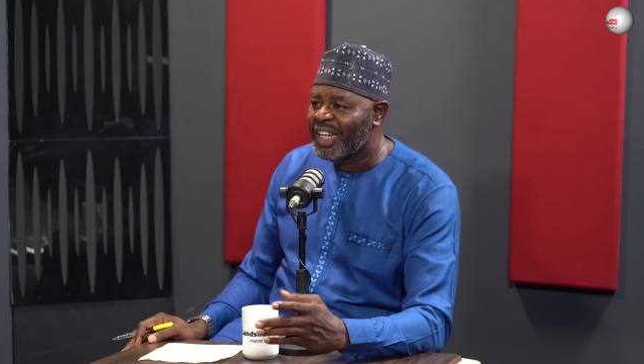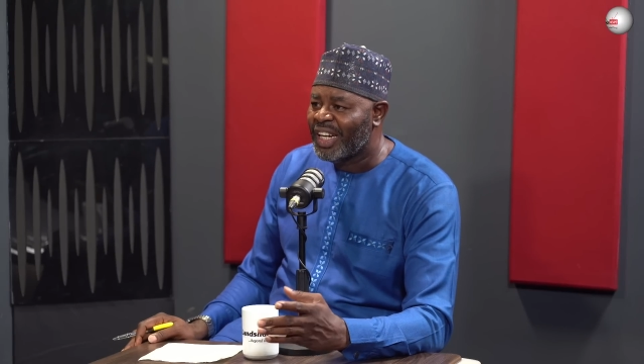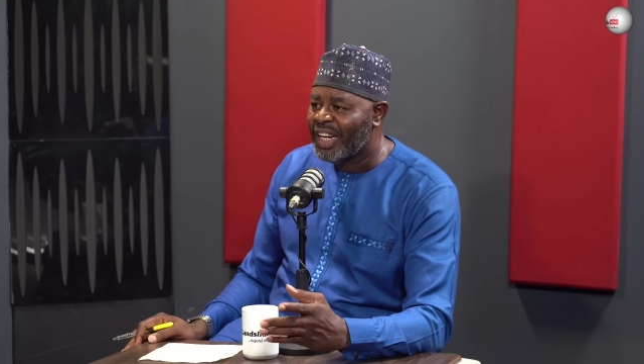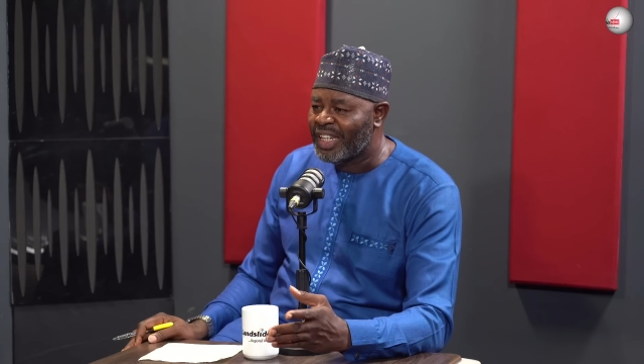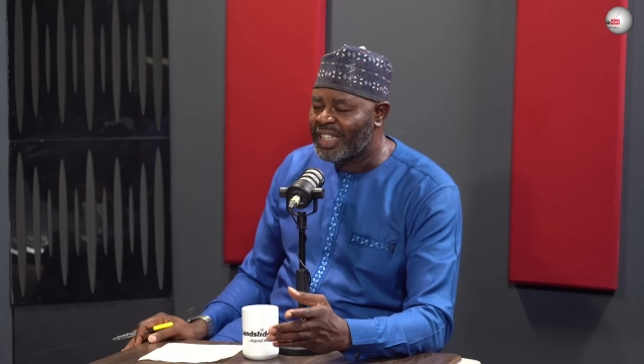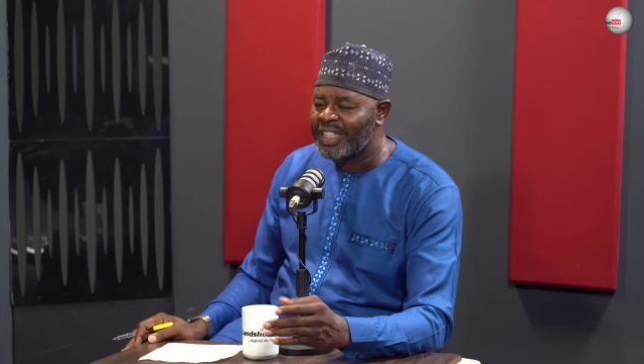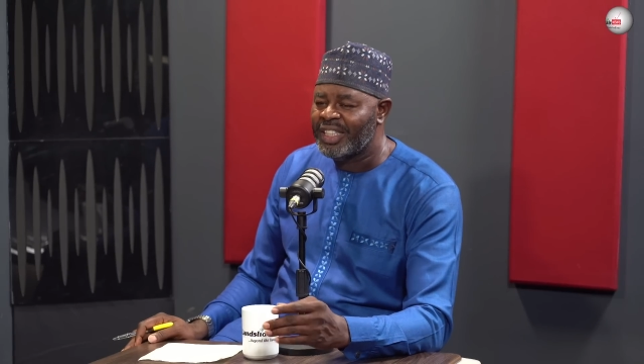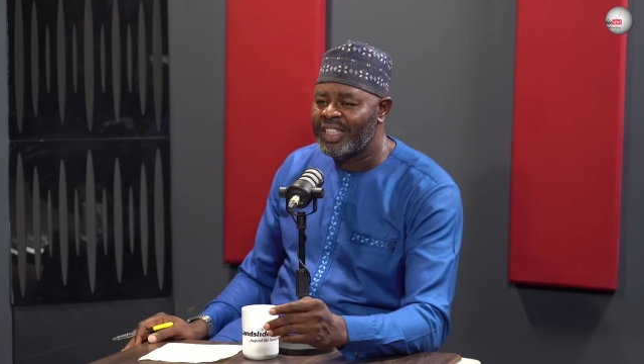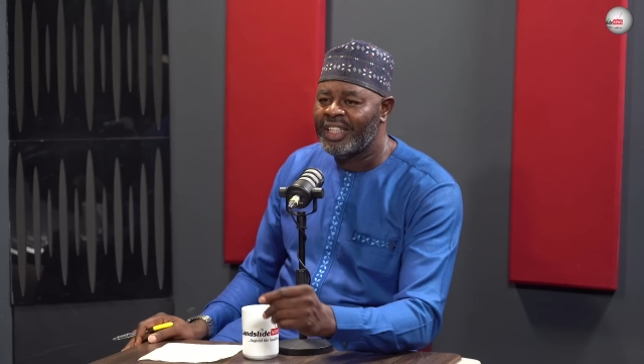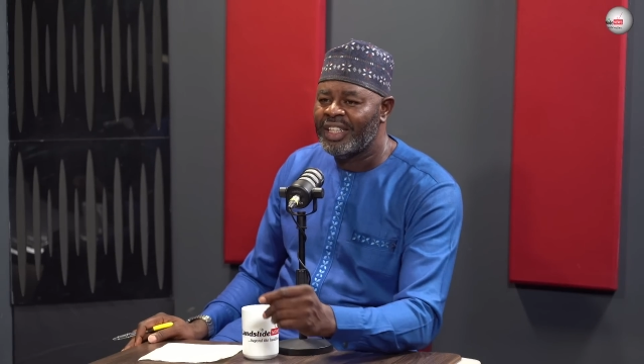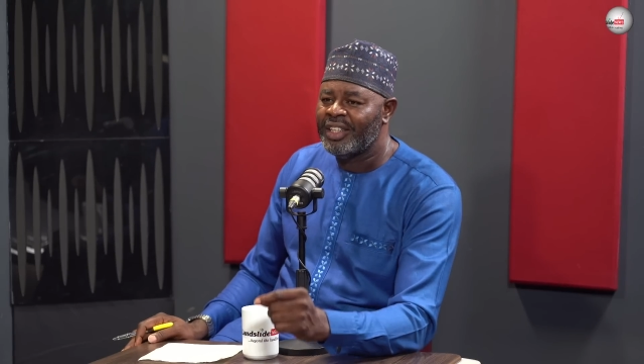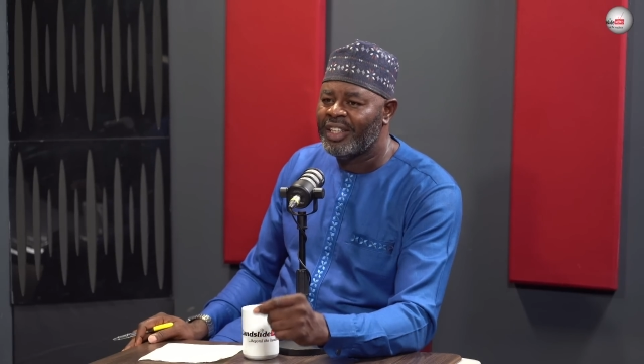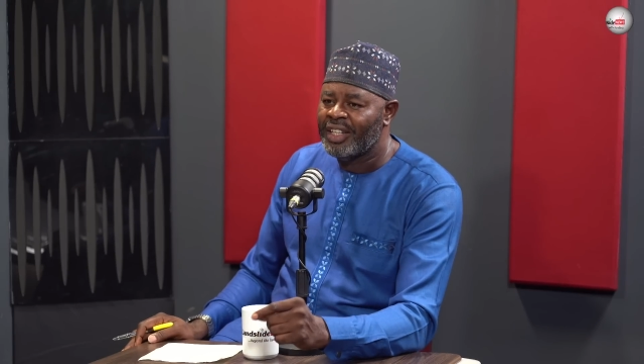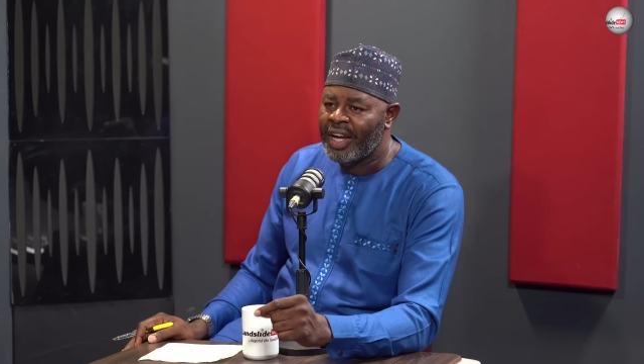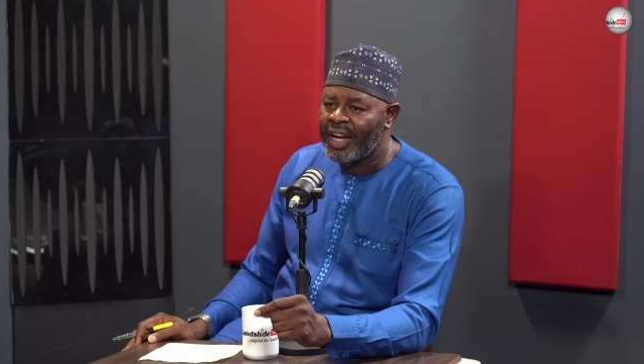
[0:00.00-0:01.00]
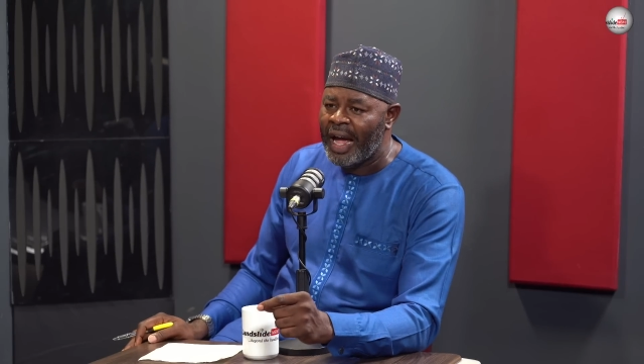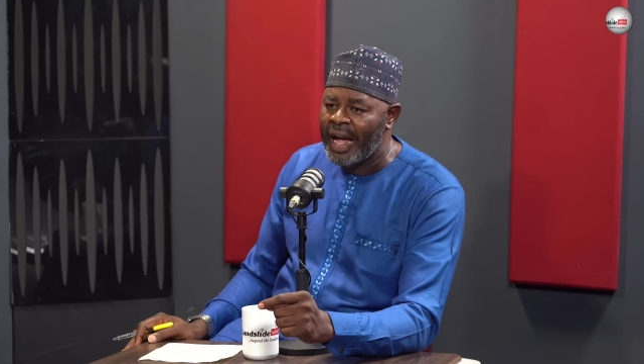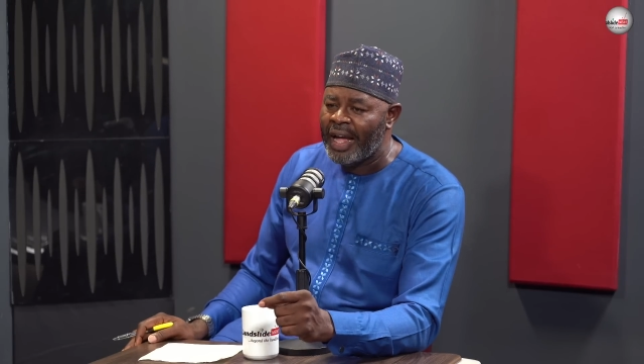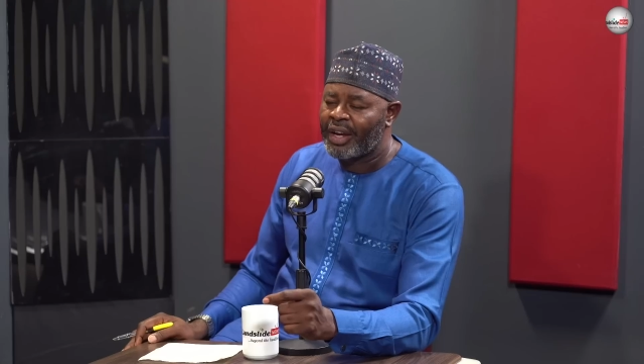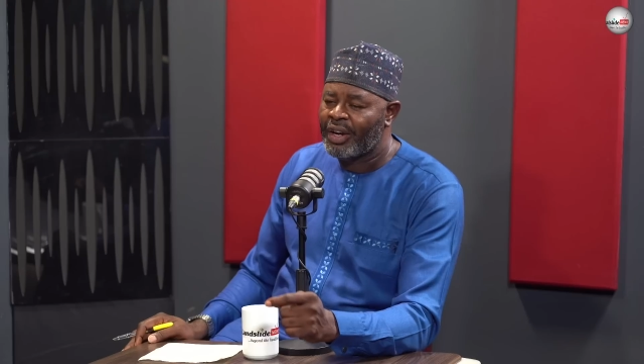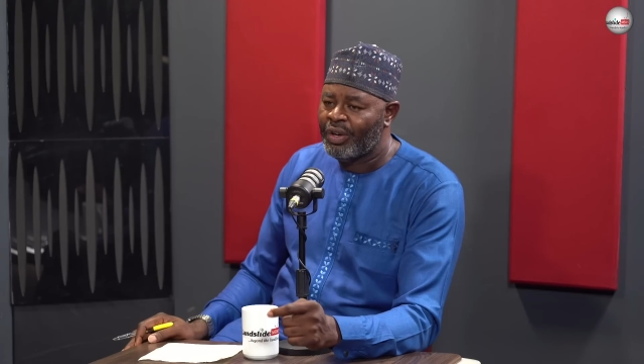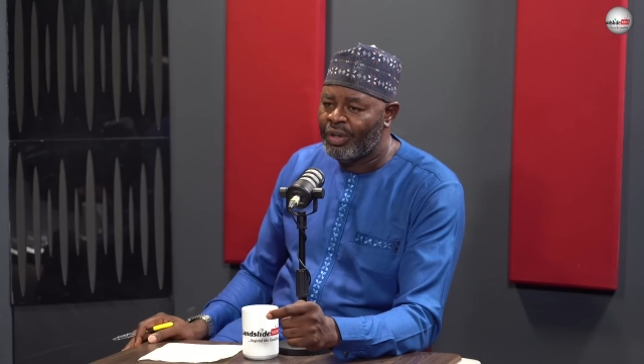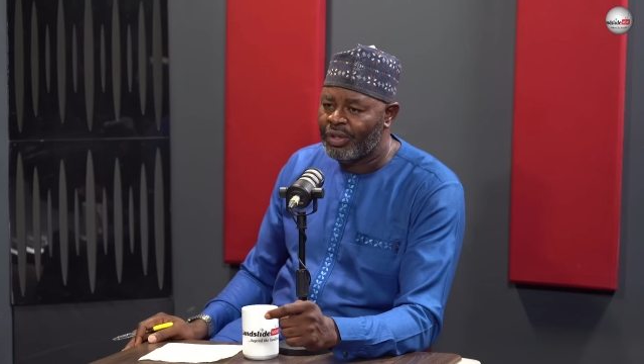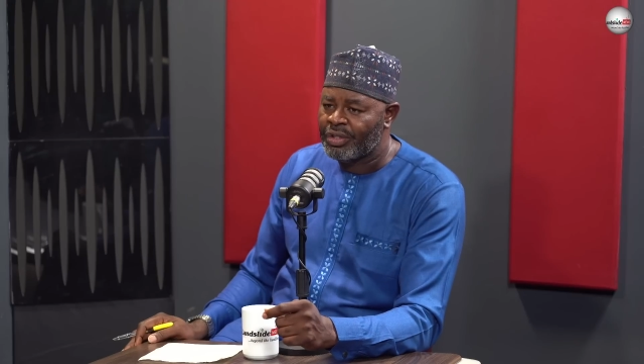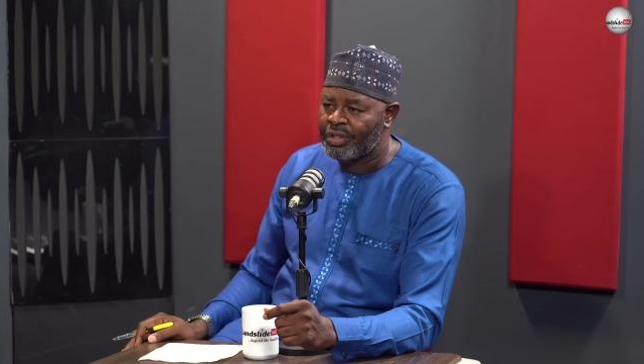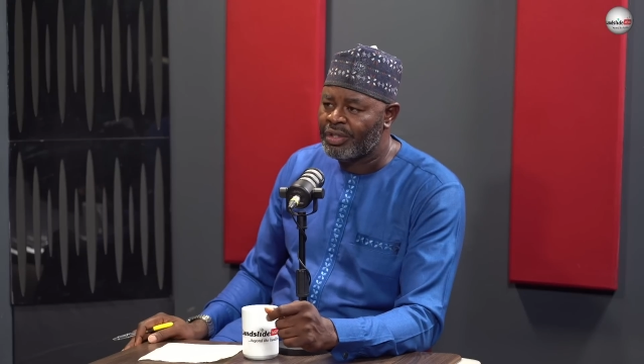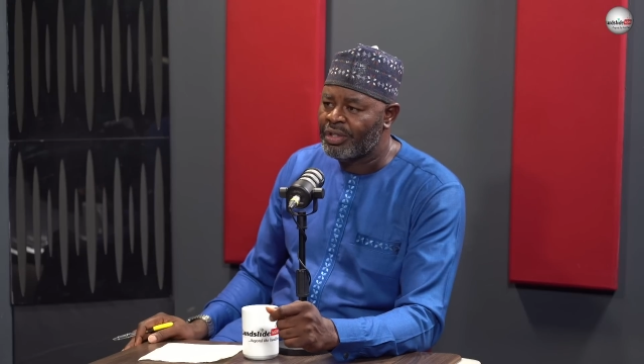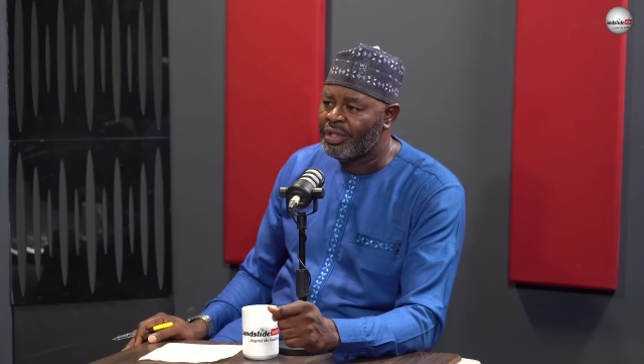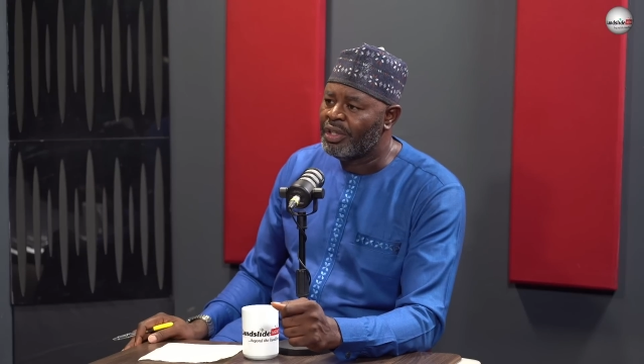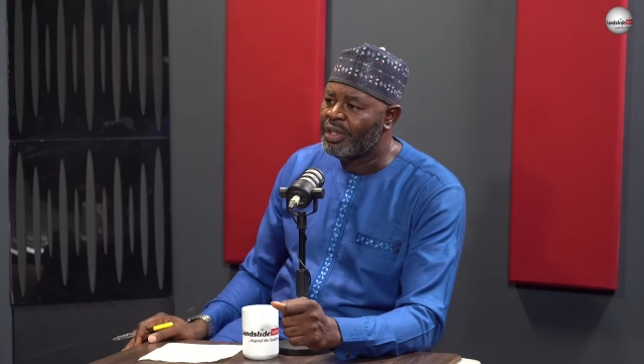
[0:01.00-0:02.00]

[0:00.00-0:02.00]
at the High Court,